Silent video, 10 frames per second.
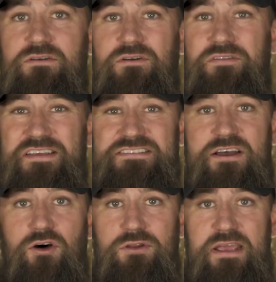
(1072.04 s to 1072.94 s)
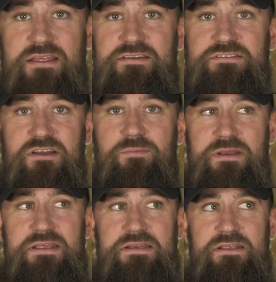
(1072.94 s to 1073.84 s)
hunter, this Aoudad that's
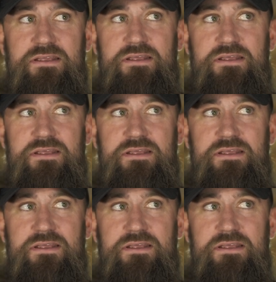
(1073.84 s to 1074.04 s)
coming in